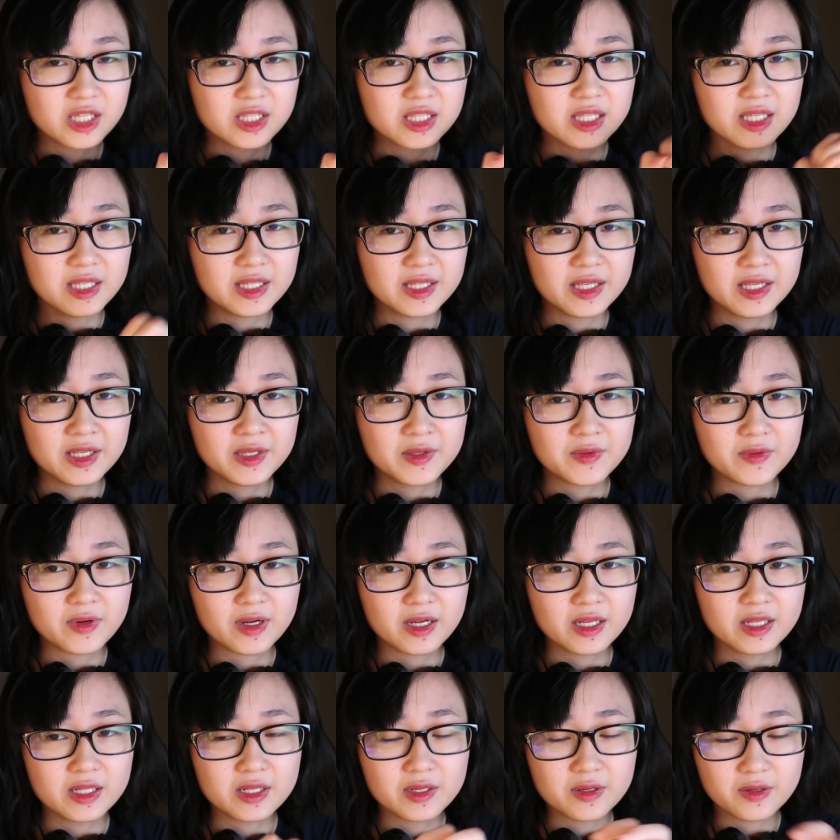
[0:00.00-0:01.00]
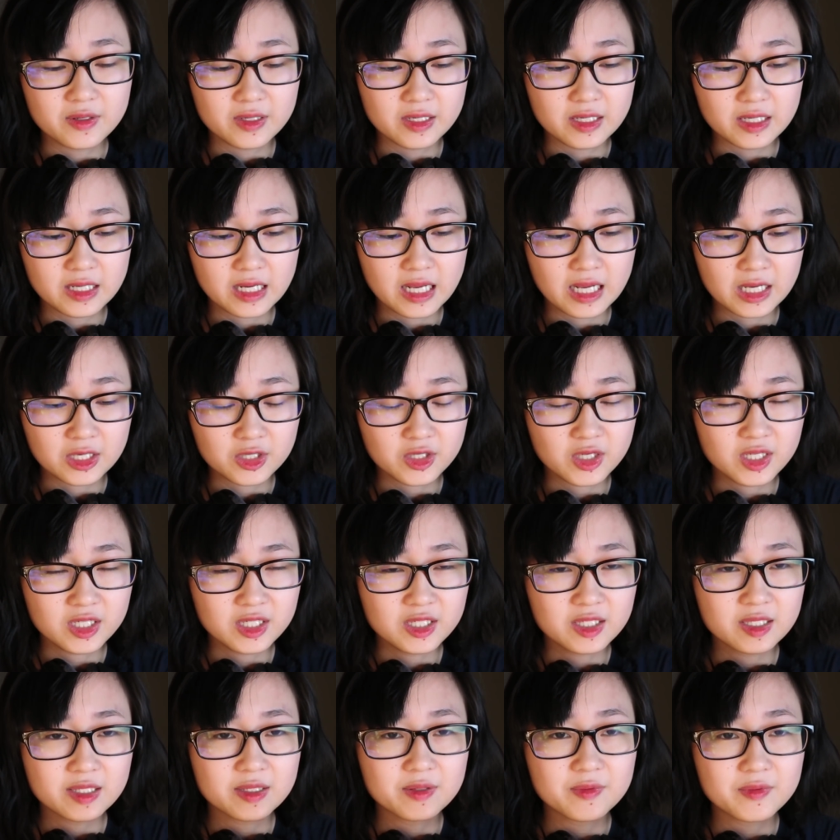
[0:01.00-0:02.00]
the disease, right?
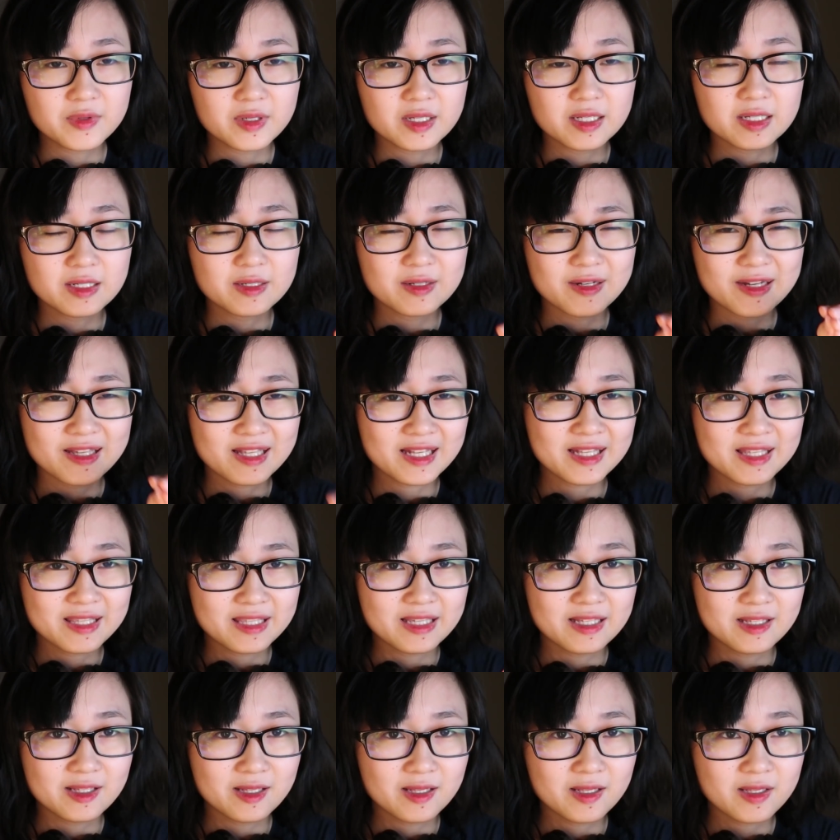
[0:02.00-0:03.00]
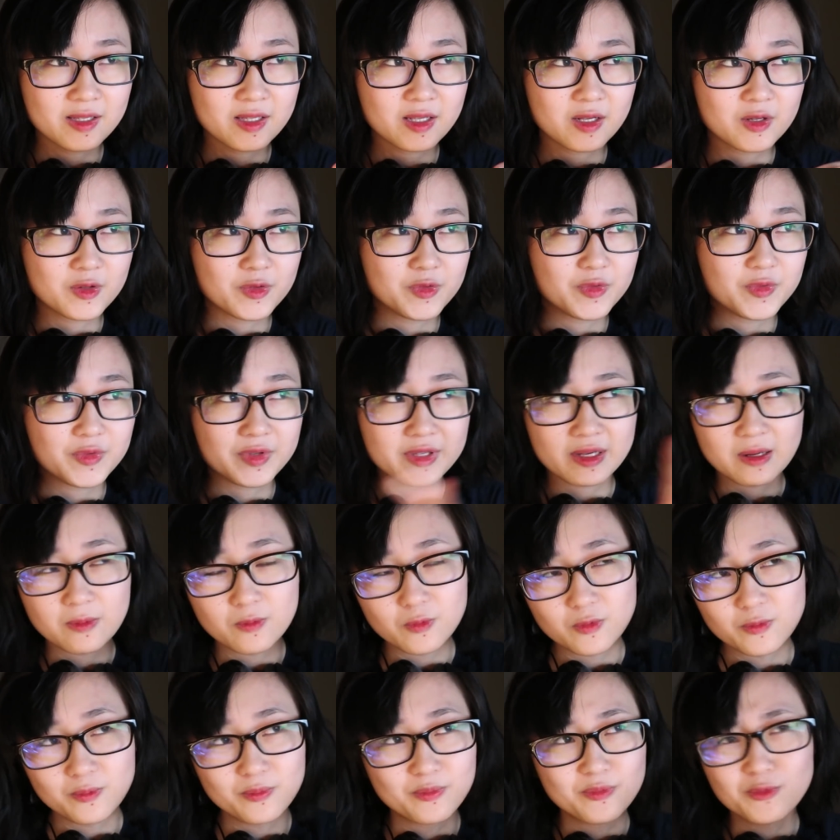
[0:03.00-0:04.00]
Exchanged the Reina's disease onto
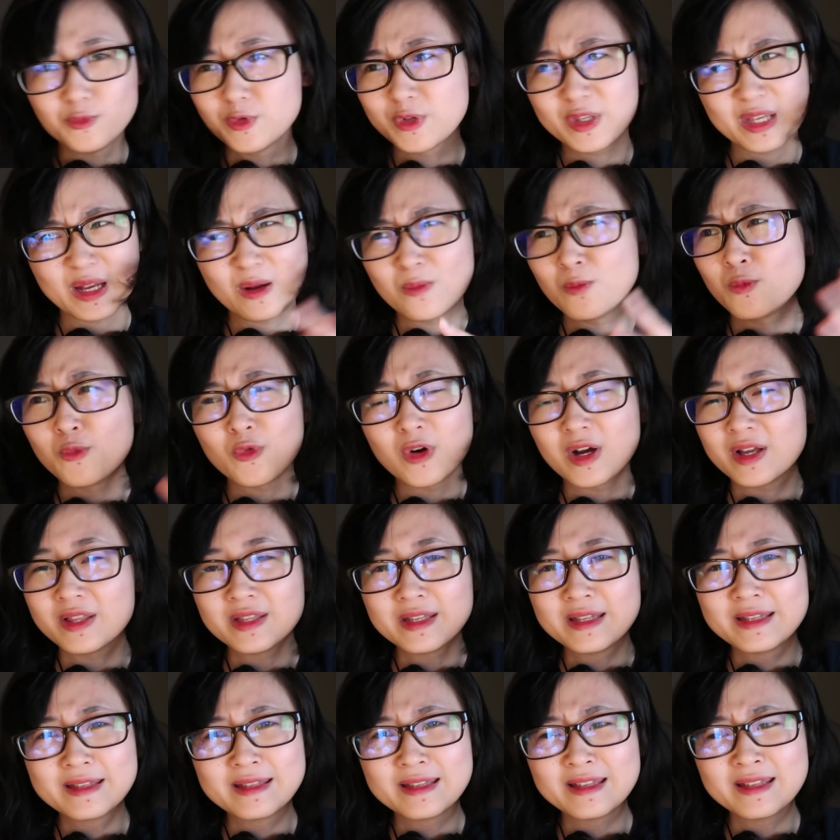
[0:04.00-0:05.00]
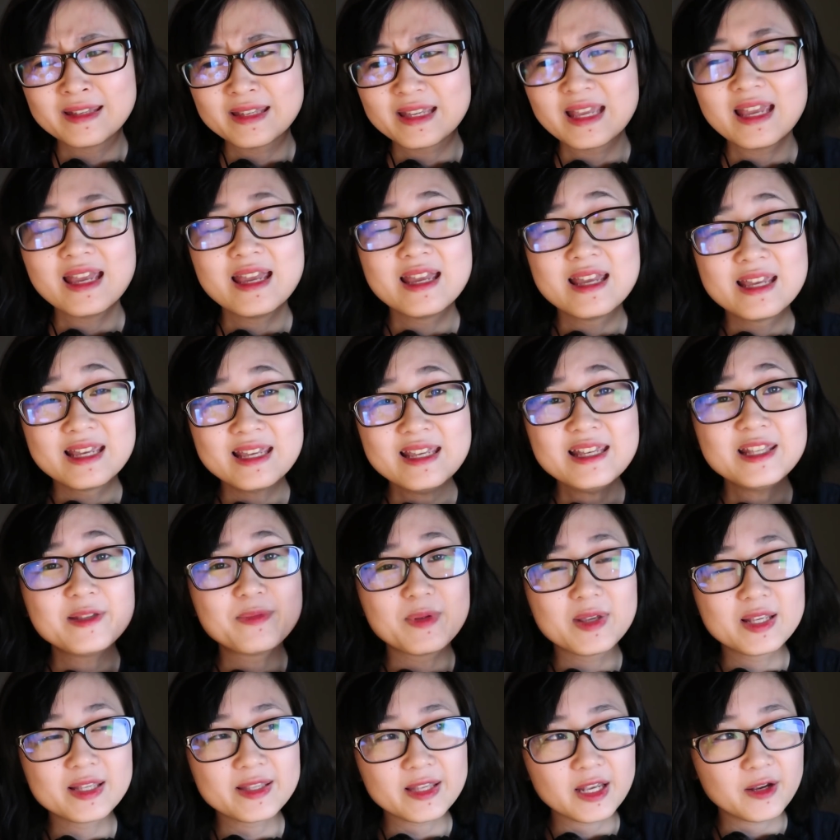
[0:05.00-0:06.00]
someone. He is
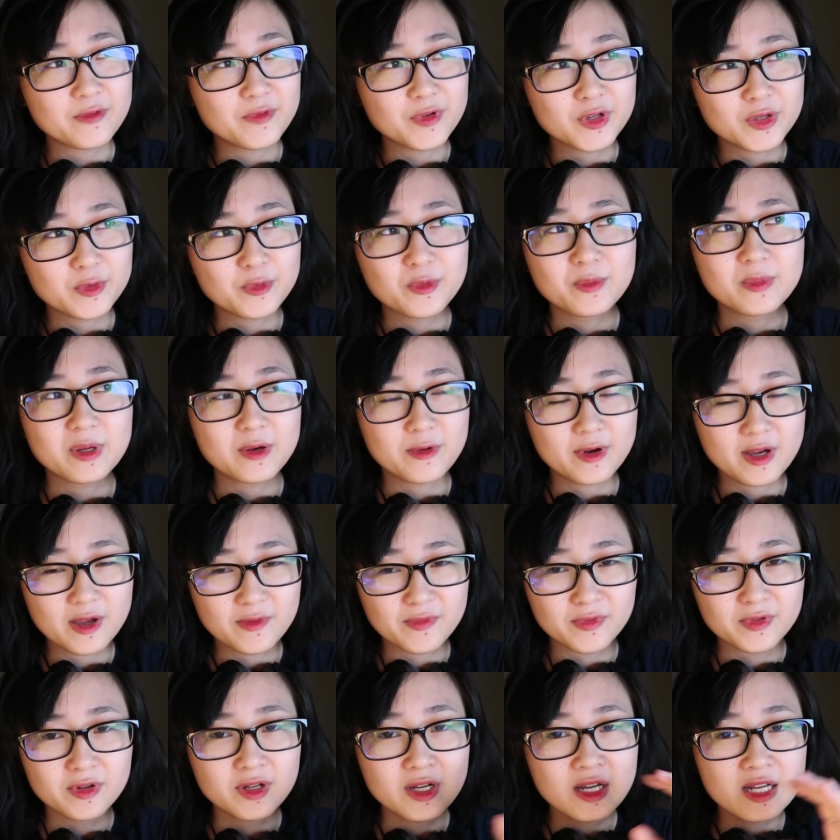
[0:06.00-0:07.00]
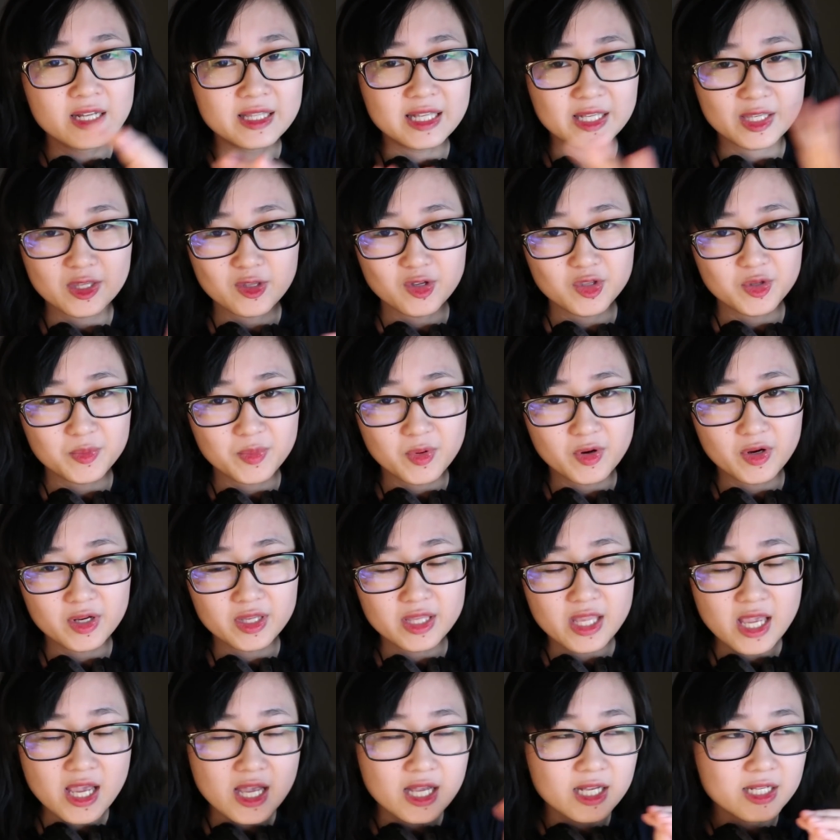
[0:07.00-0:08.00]
being selfish, but whatever, that's not the
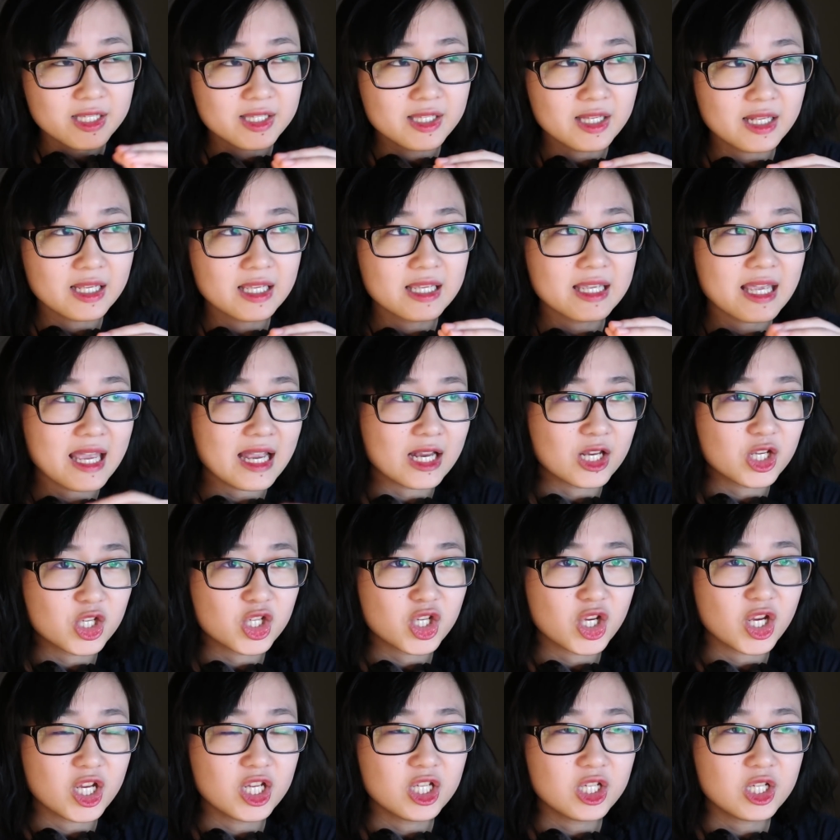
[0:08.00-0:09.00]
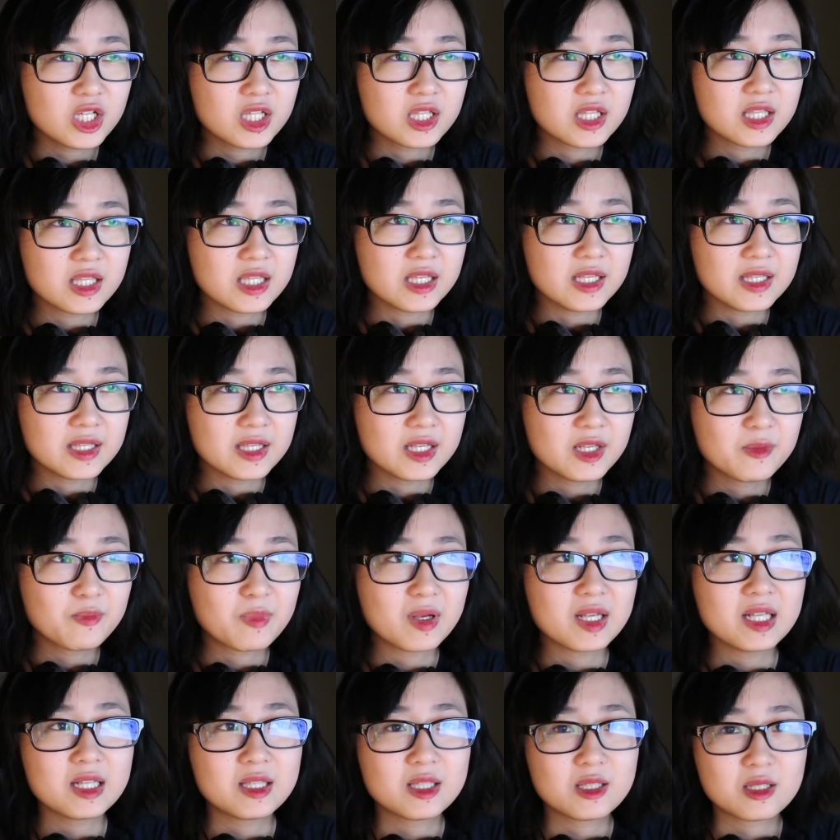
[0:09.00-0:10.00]
point. So he exchanged the disease,
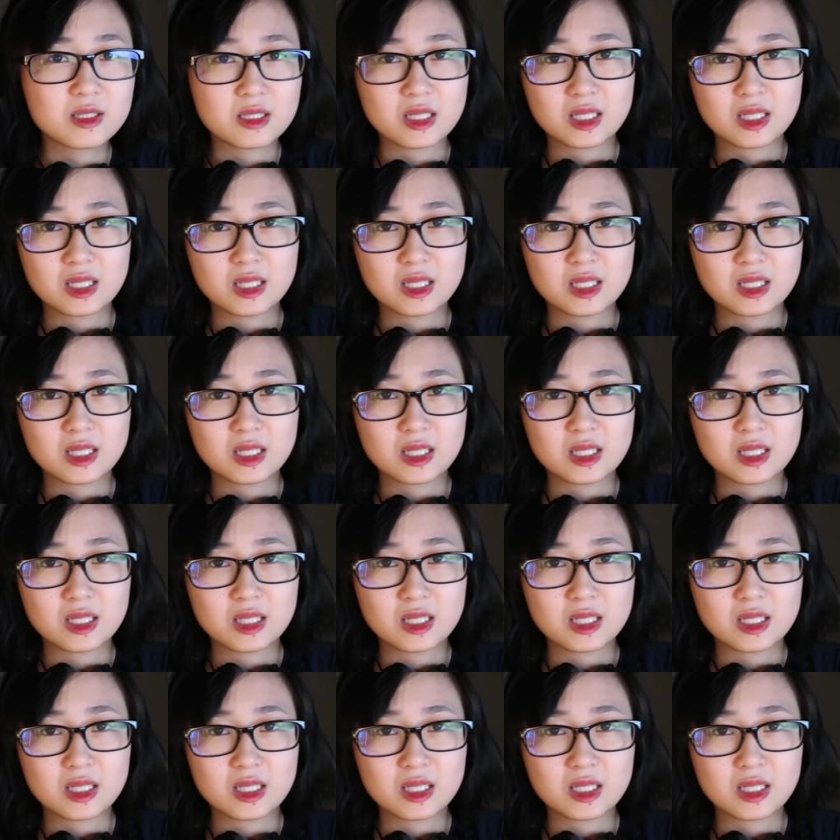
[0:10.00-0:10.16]
but he